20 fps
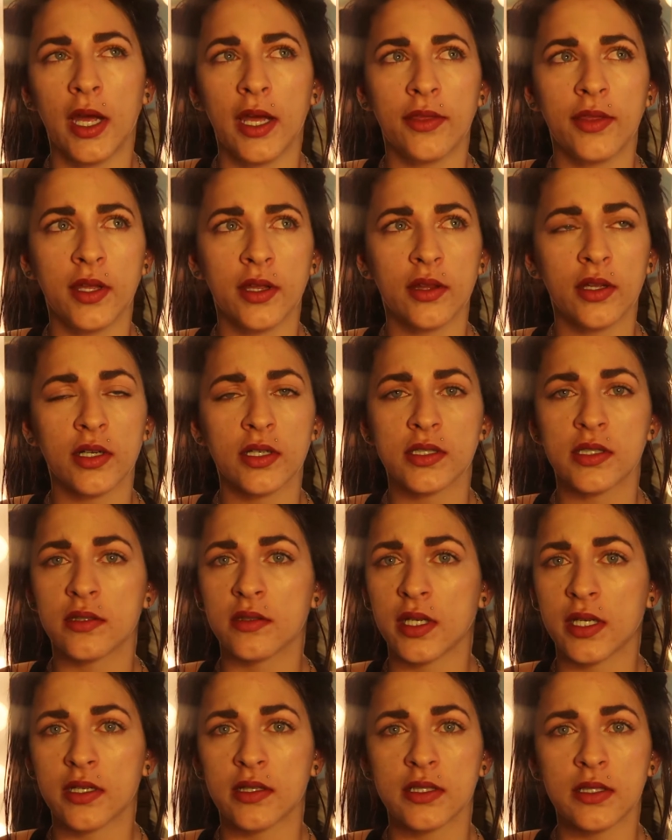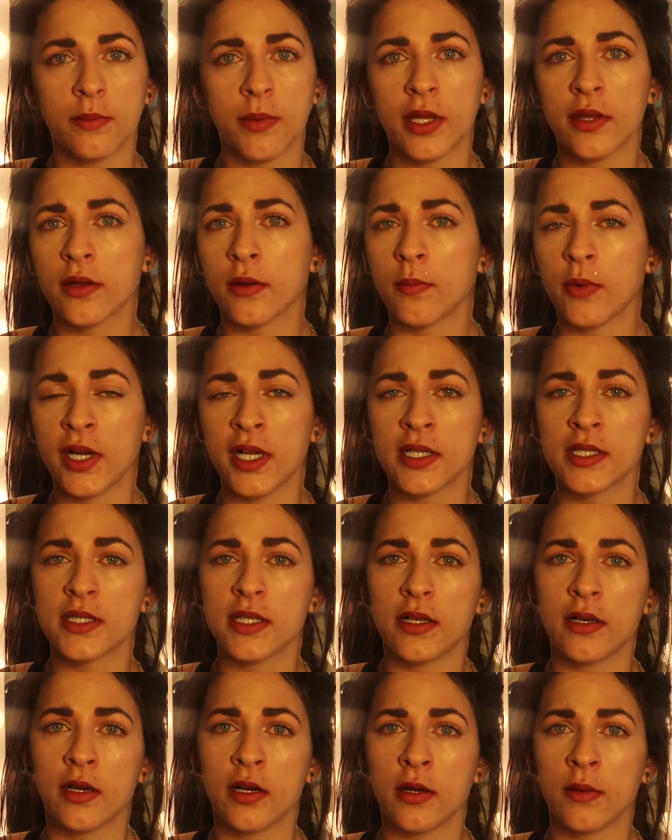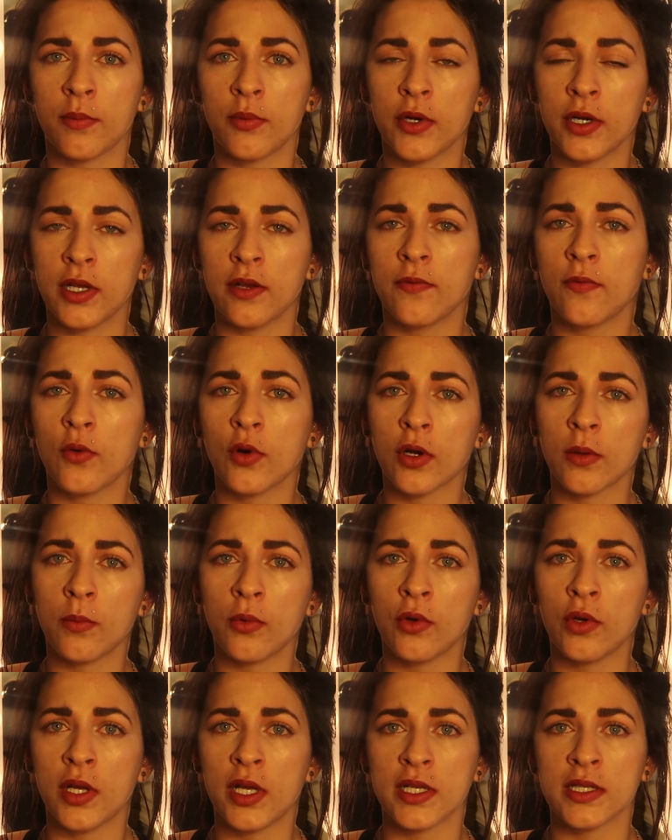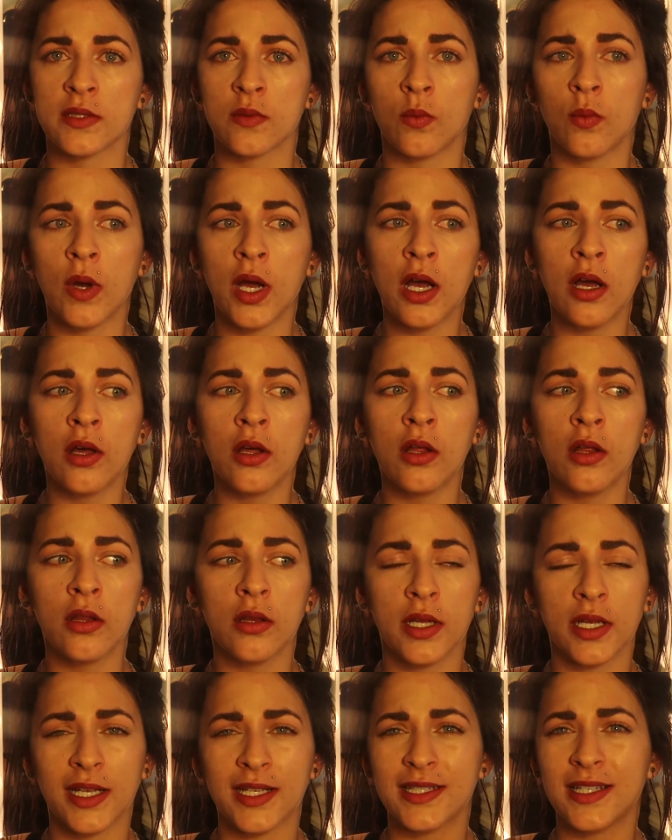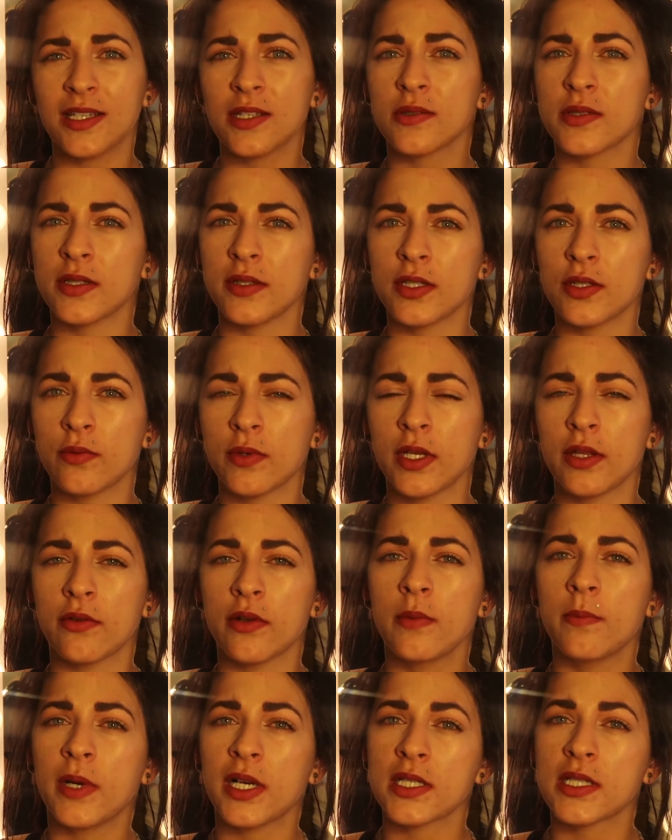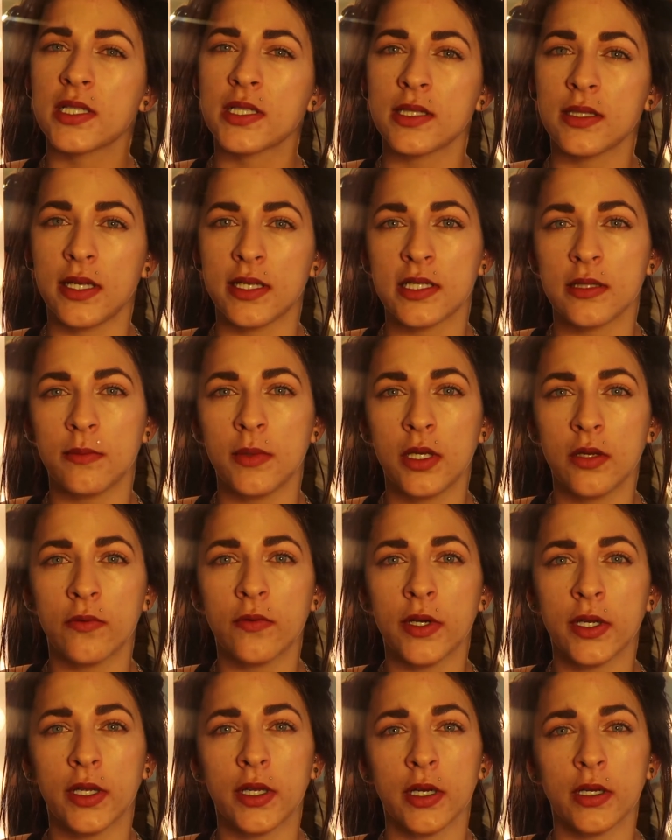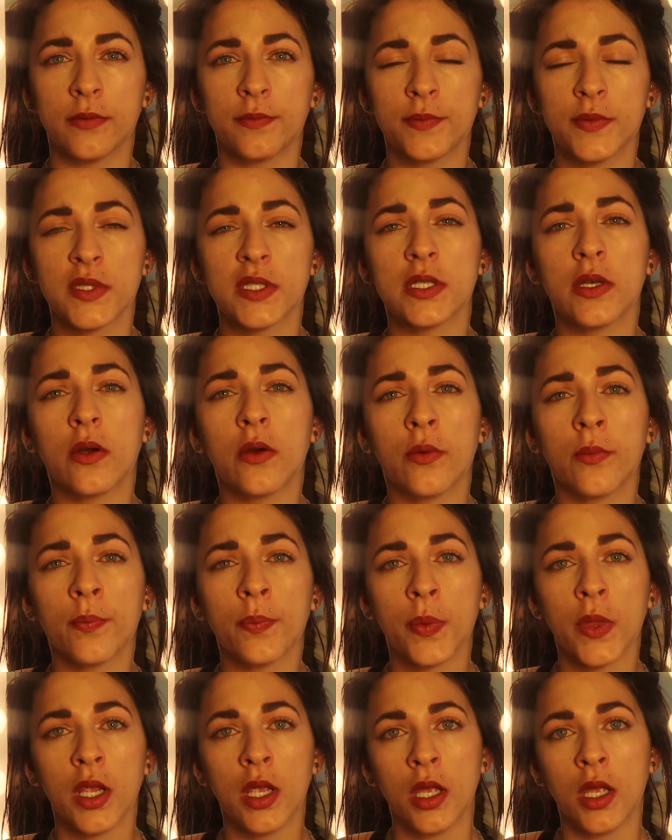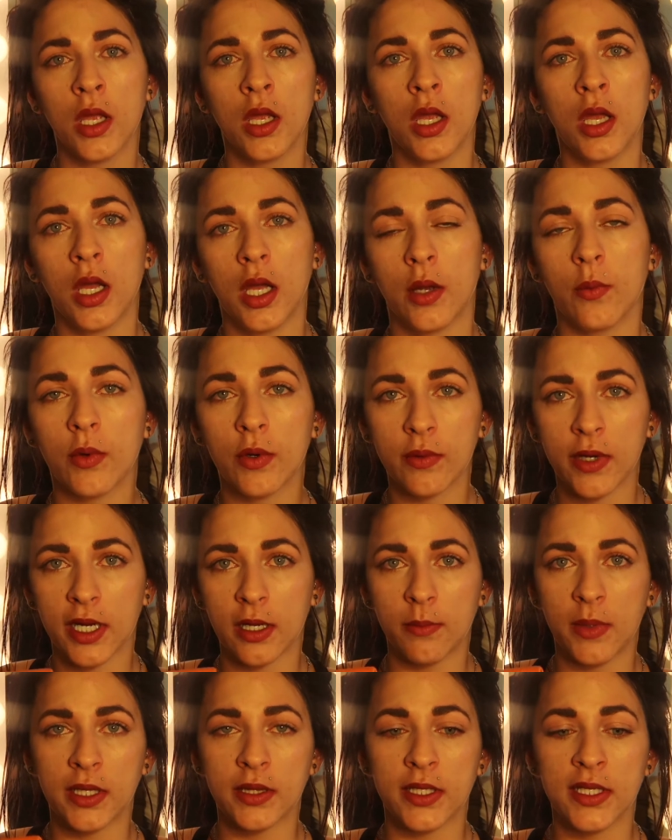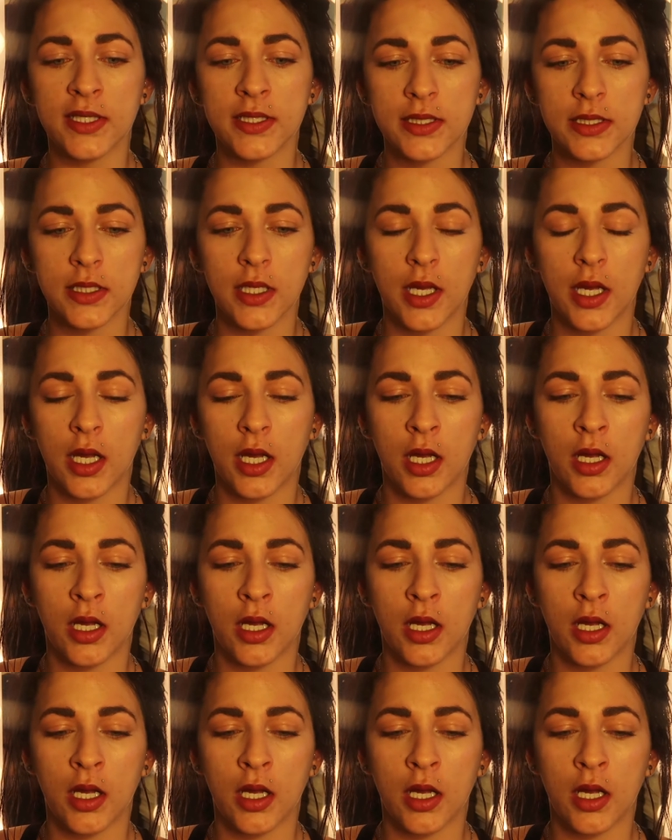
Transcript: think there's like some other brands that are pretty affordable as well. Like I said, this is only $23 and it's lasted me over a year. So I would recommend these.